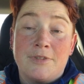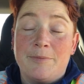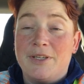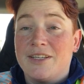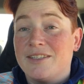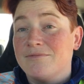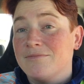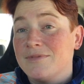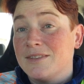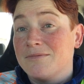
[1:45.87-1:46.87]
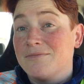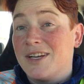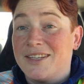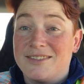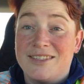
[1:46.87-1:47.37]
I mean, I
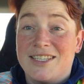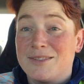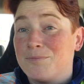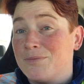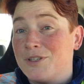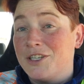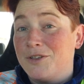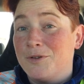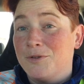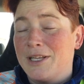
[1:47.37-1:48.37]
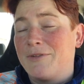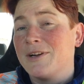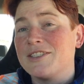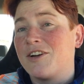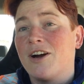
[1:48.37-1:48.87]
honestly, that's pretty cool. Like
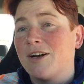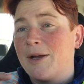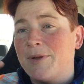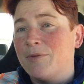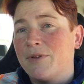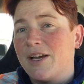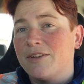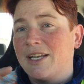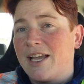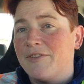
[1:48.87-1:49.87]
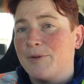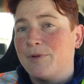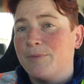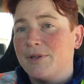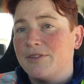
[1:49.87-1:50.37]
rent a car, I mean, without like having to
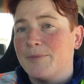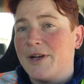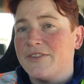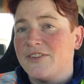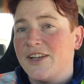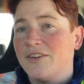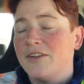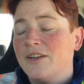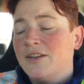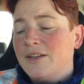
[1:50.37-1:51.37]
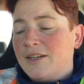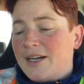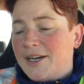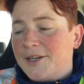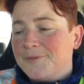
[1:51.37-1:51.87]
put a big deposit down.
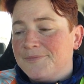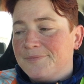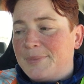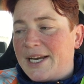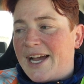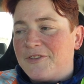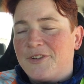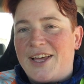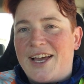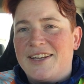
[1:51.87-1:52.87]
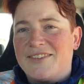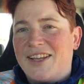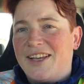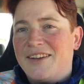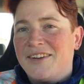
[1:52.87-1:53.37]
But after that, it's
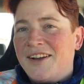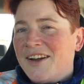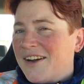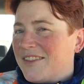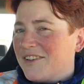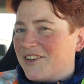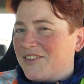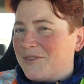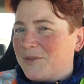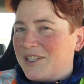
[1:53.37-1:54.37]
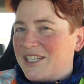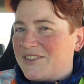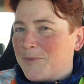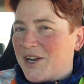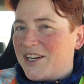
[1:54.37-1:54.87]
like, there isn't really
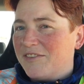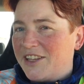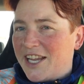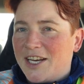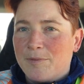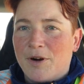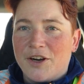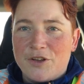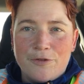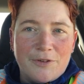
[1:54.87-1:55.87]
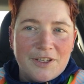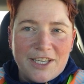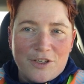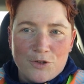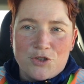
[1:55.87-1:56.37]
some kind of landmark you feel
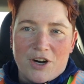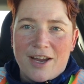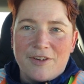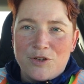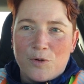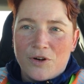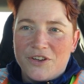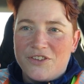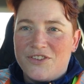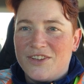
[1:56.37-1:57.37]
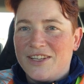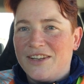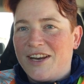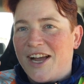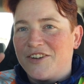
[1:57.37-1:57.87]
like you're striving towards.
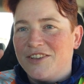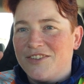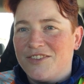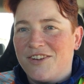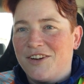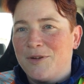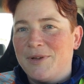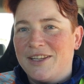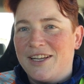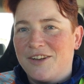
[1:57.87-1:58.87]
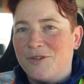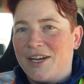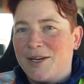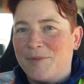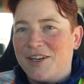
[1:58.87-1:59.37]
It actually is starting to be like, oh
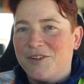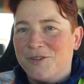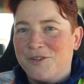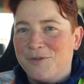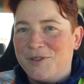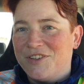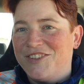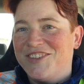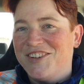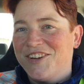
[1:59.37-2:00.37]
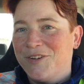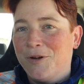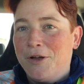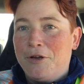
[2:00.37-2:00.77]
God, I'm getting older, which is, you know,